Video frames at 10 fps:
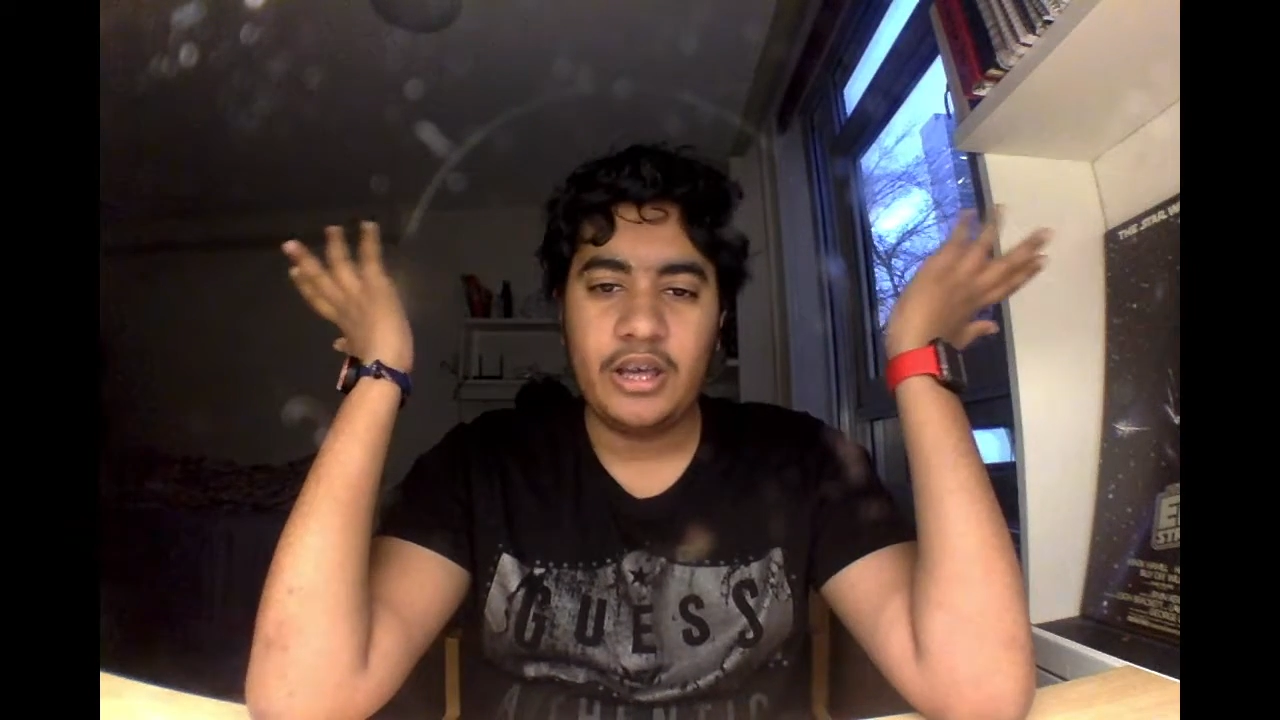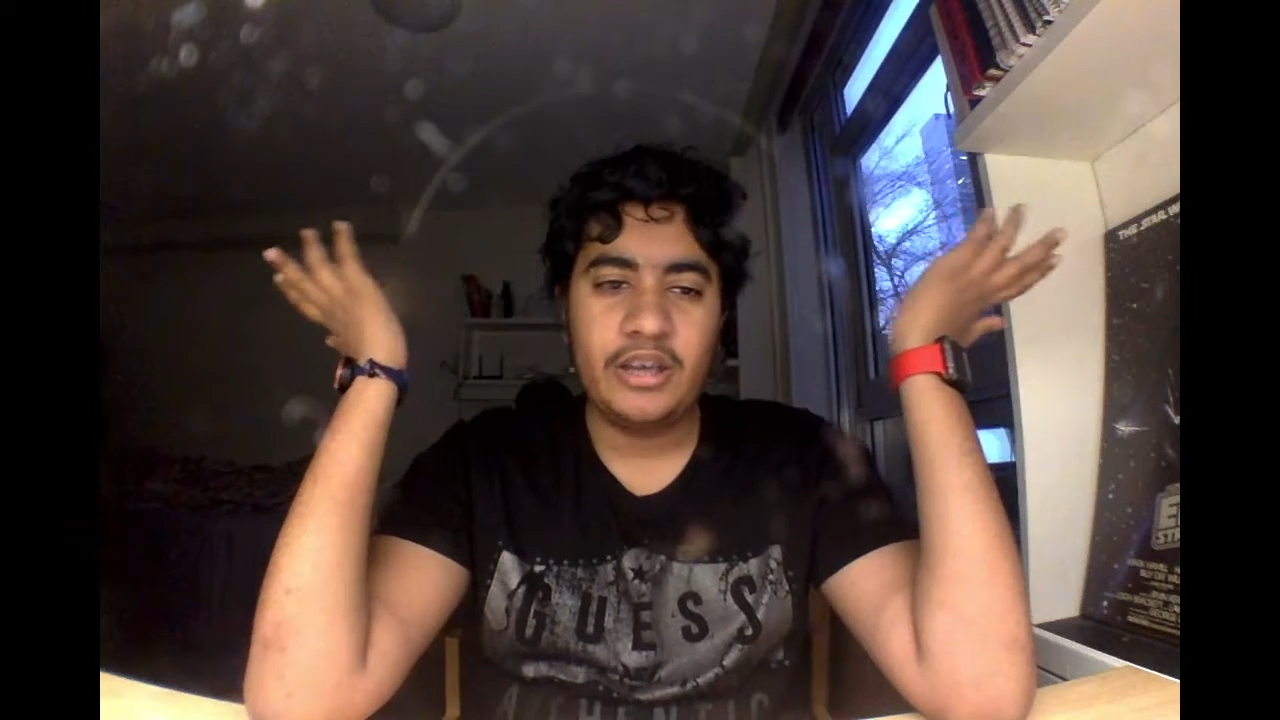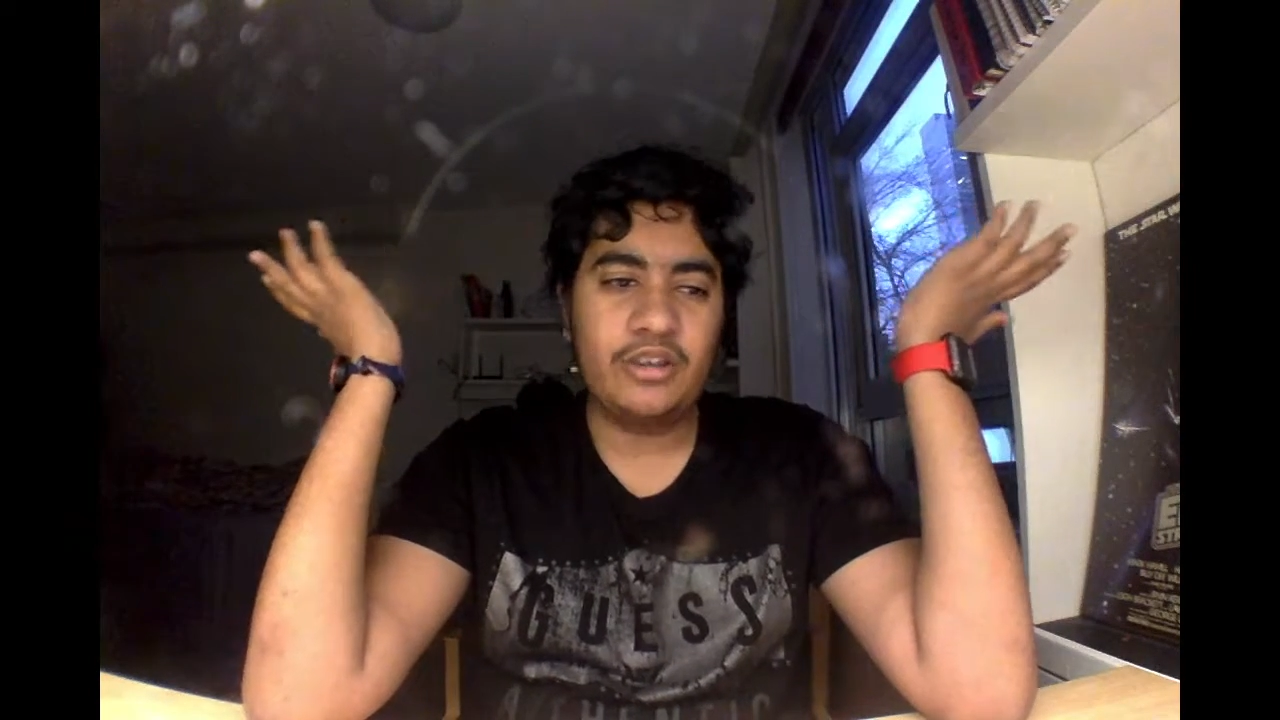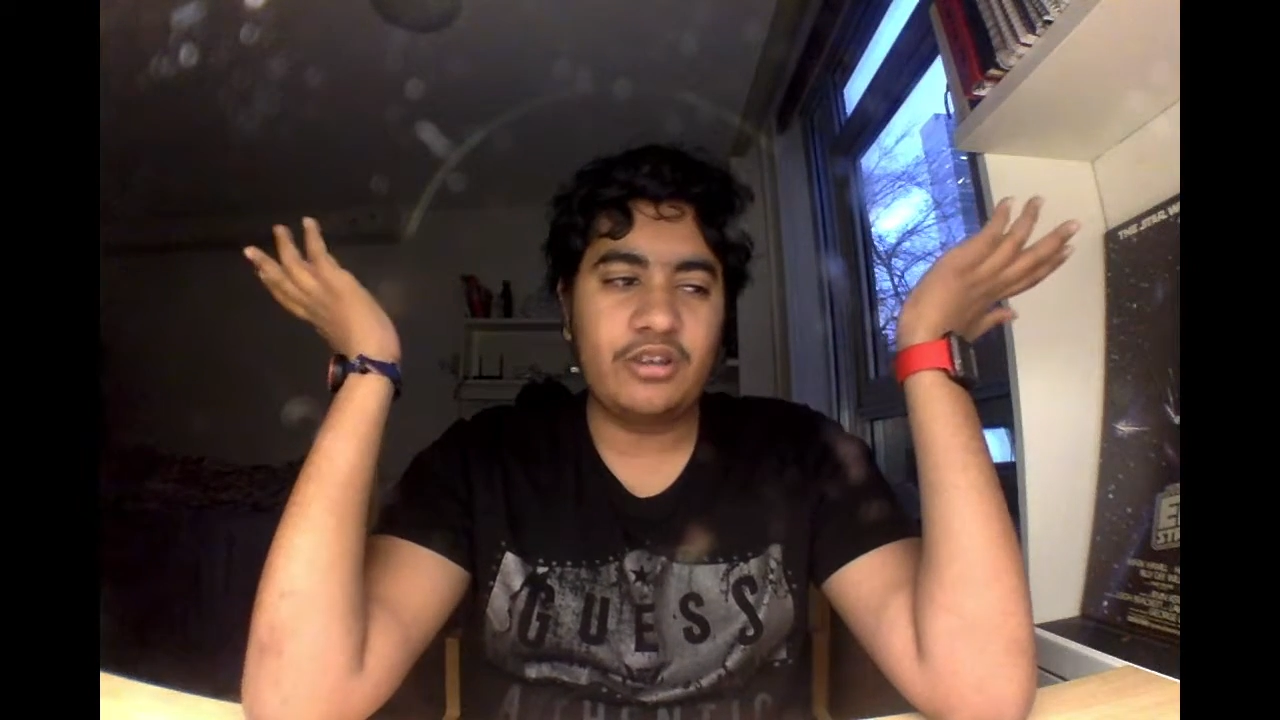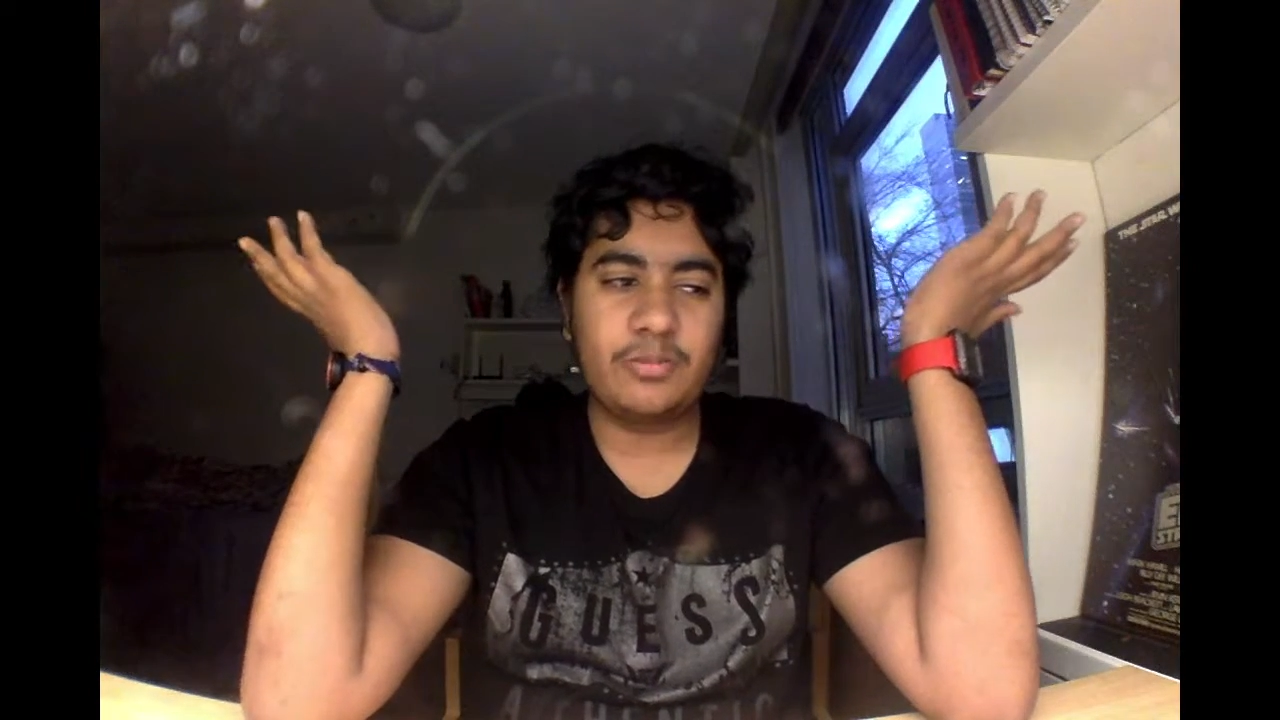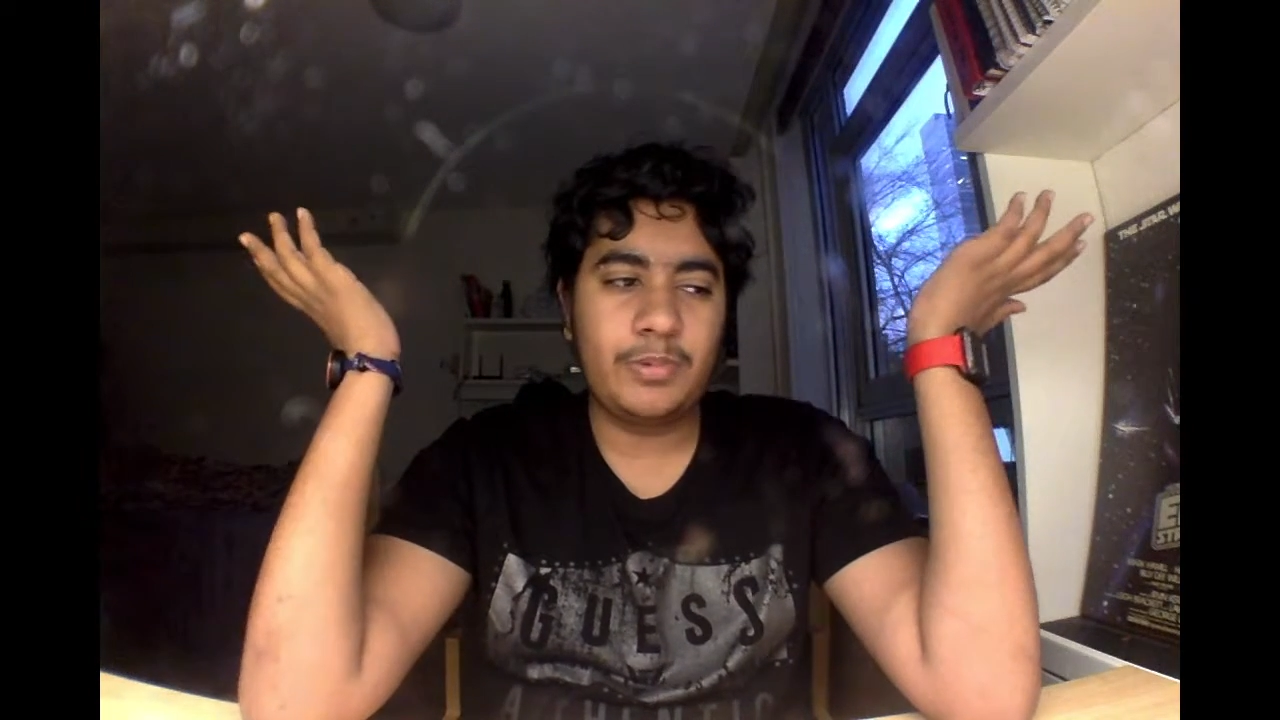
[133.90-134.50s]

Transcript: It's